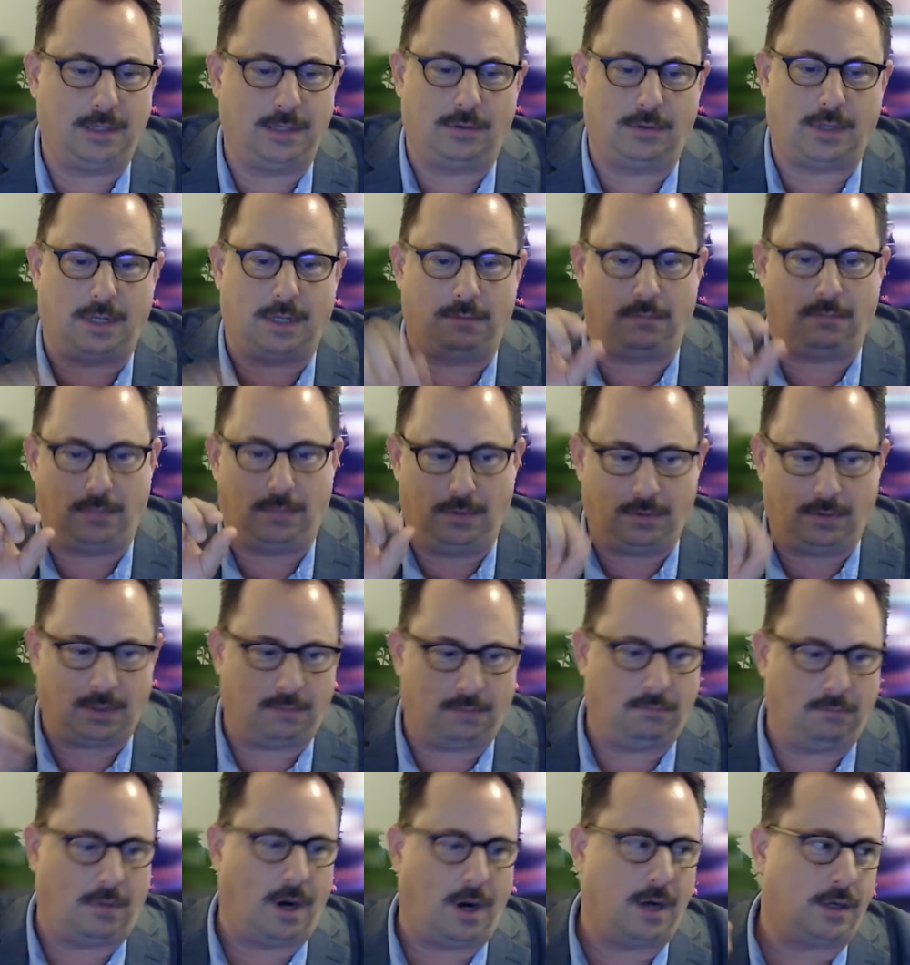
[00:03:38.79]
You can you can
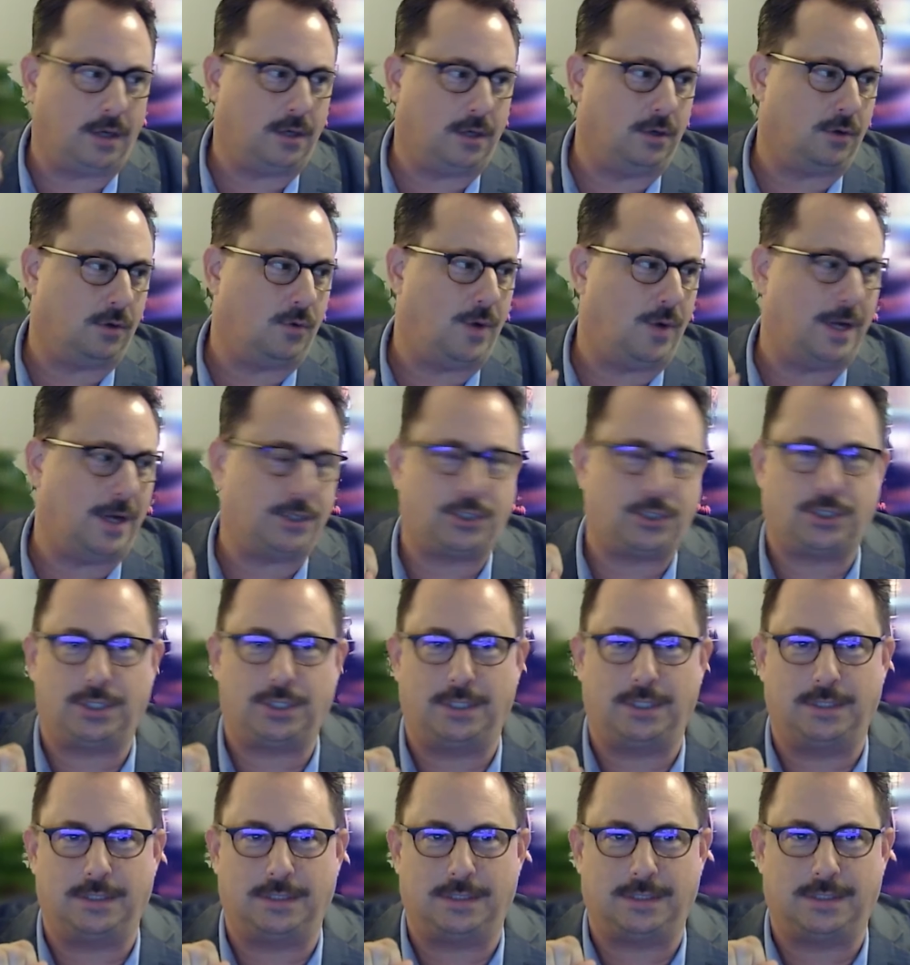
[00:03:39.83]
mark your
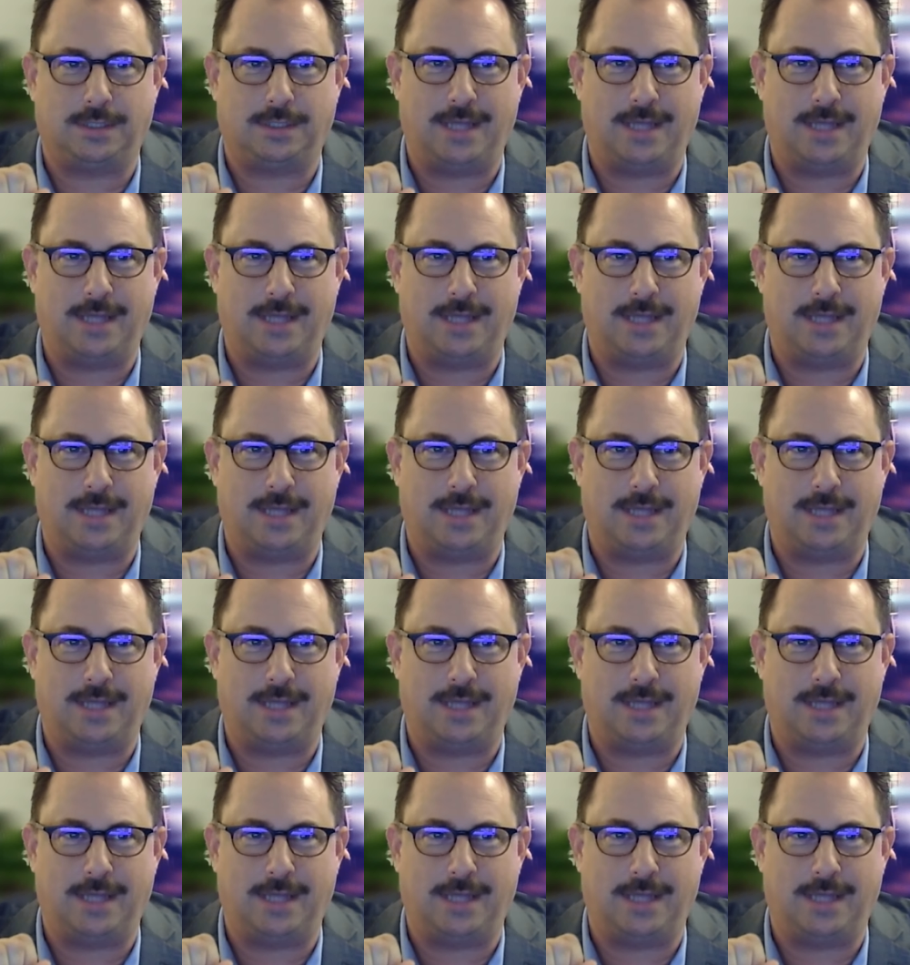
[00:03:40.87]
questions